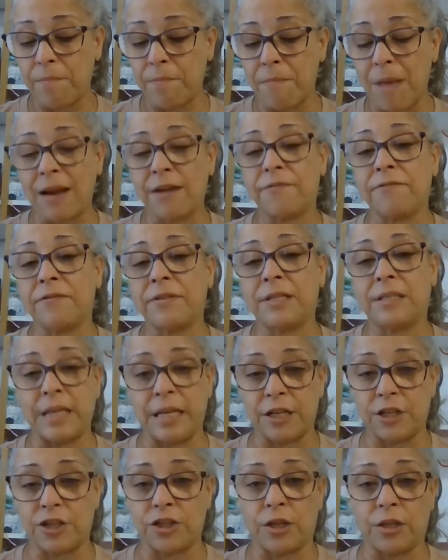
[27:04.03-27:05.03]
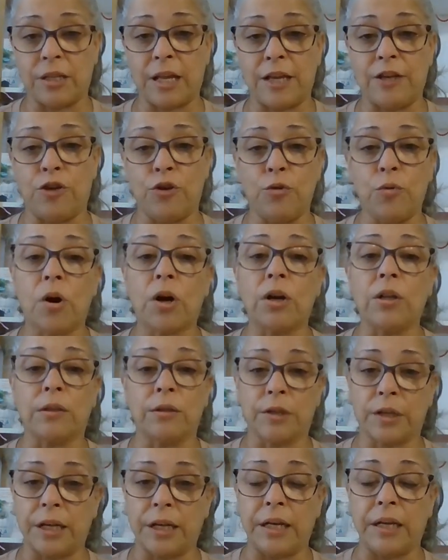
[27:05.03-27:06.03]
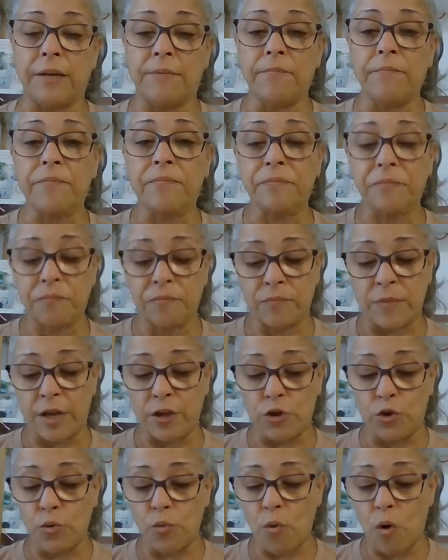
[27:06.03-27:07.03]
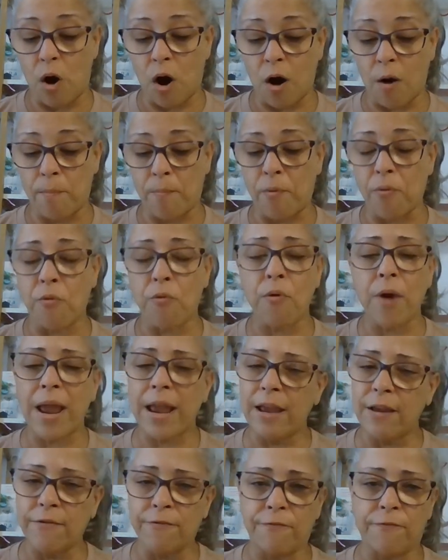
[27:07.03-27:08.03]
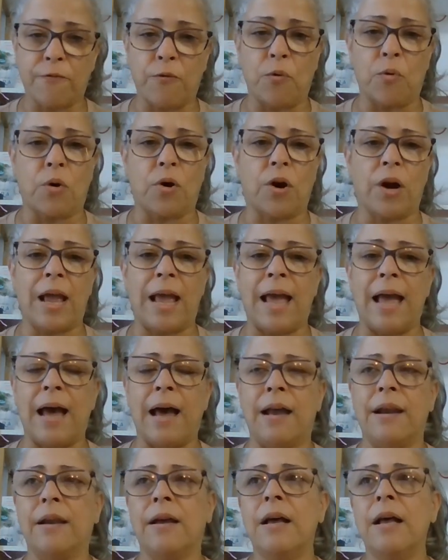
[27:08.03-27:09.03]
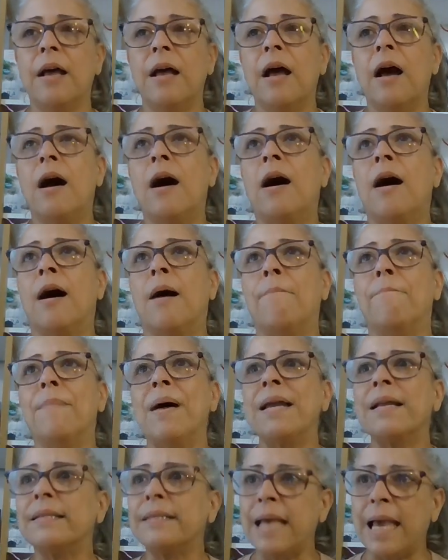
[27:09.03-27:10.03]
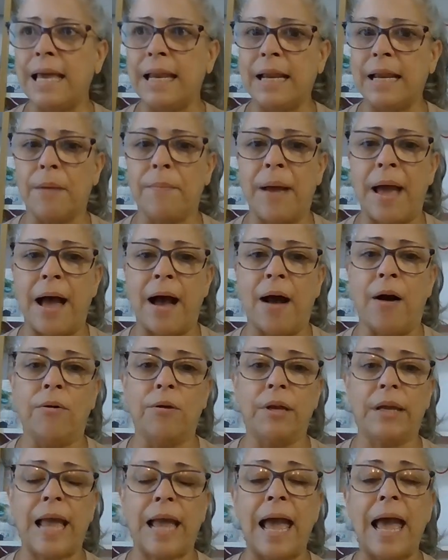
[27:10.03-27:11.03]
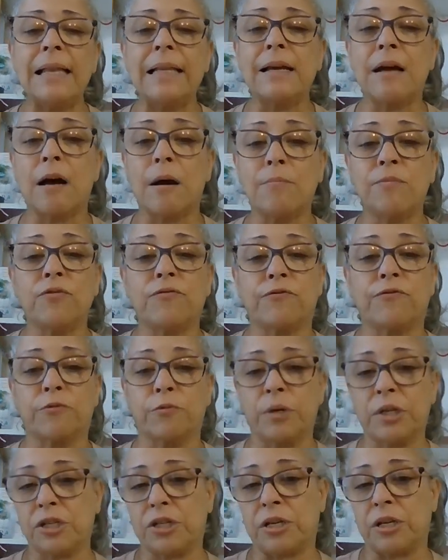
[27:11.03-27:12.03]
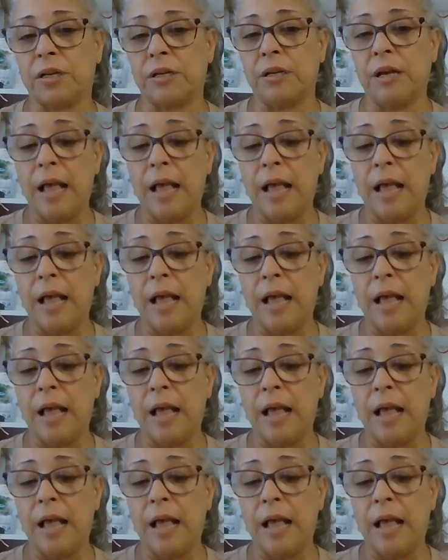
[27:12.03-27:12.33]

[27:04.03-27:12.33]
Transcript: manifestation that you are looking, that you are praying for and meditating about can come to fruition.